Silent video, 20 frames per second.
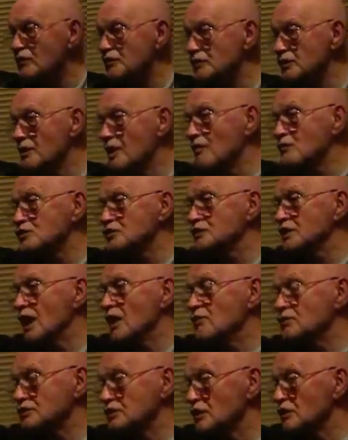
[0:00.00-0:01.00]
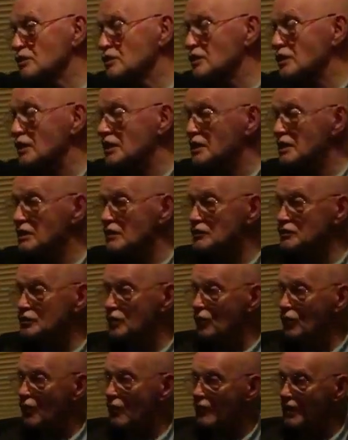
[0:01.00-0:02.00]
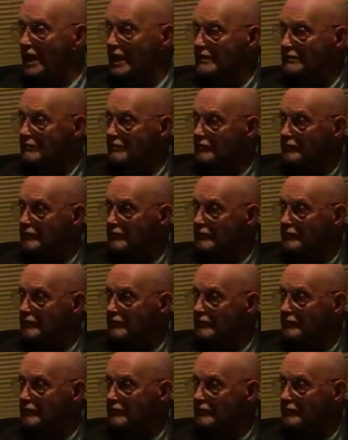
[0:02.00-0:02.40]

I was still a solo then.